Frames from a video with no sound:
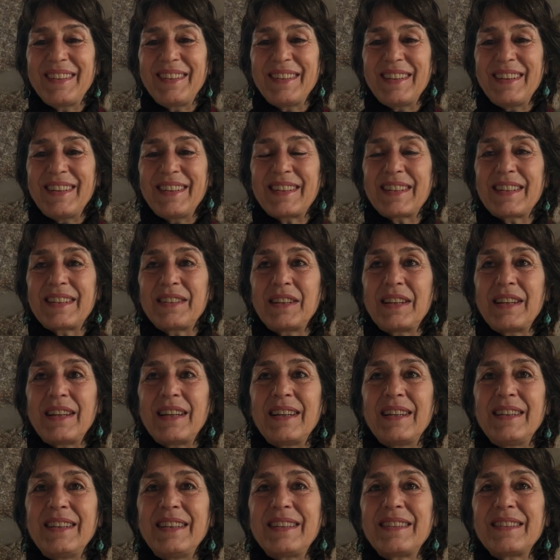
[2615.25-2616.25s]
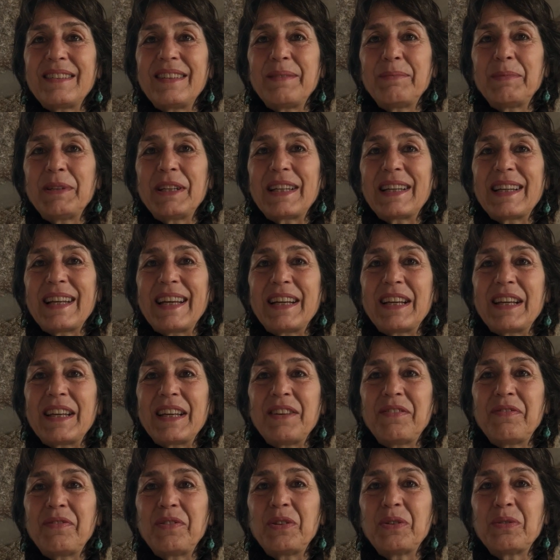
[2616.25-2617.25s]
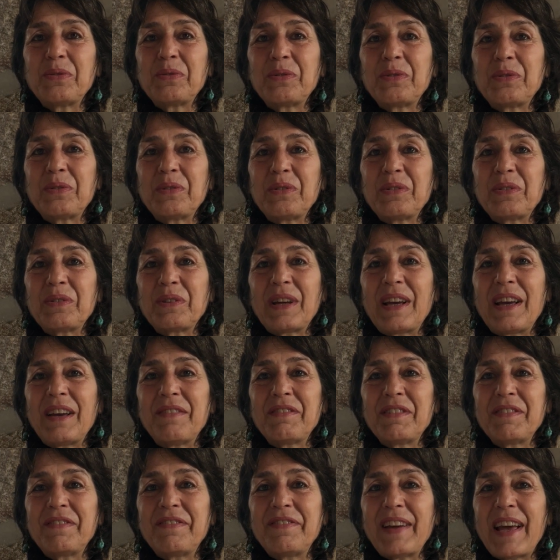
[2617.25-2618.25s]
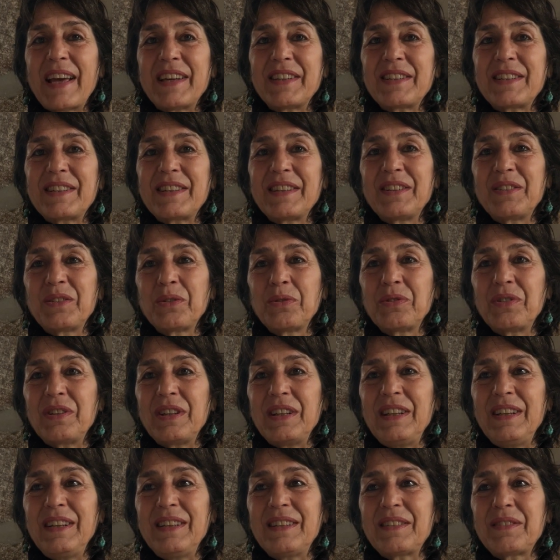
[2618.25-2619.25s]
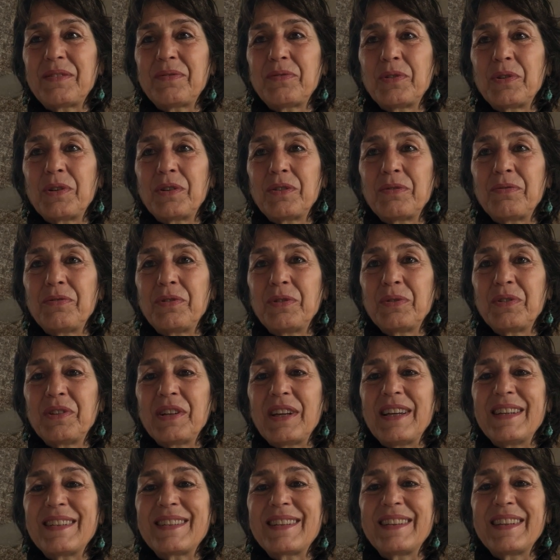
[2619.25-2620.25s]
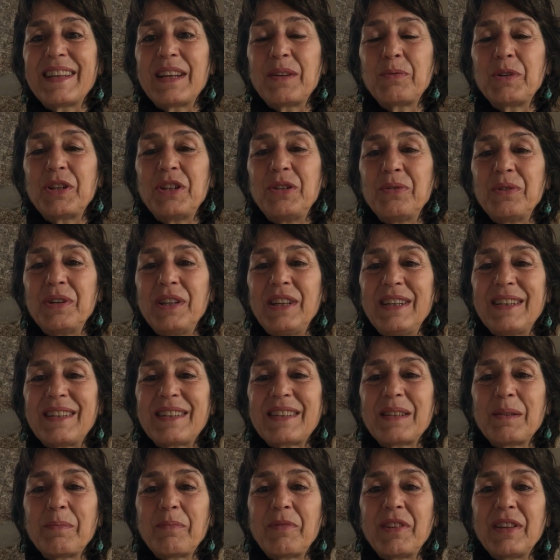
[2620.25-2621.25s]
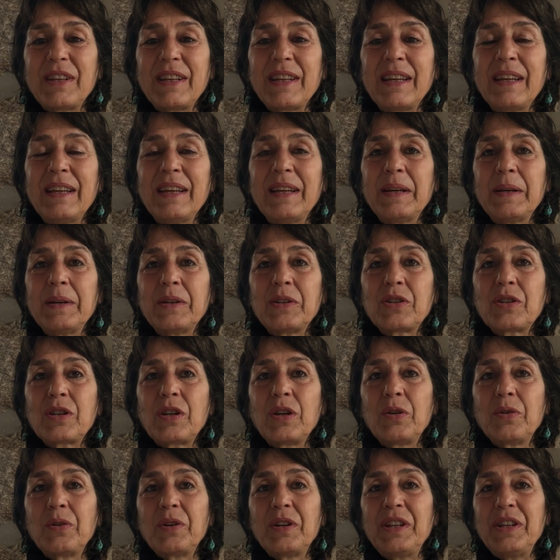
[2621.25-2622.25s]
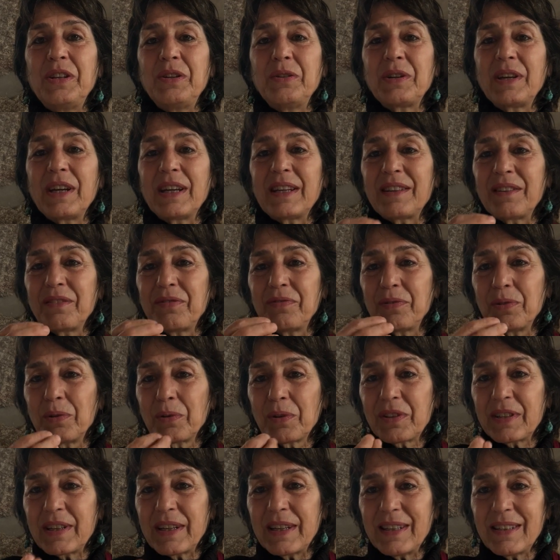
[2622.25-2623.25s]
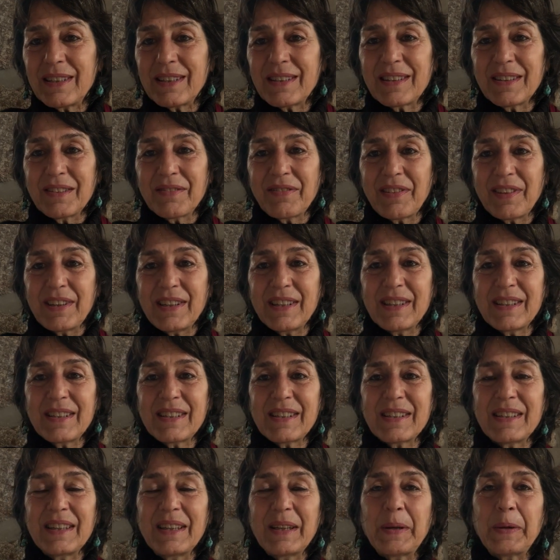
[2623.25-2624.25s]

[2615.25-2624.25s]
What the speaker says: It's a little bit like if you have a fast and don't eat for a few days, and then when you eat something, slowly you get the full taste of things.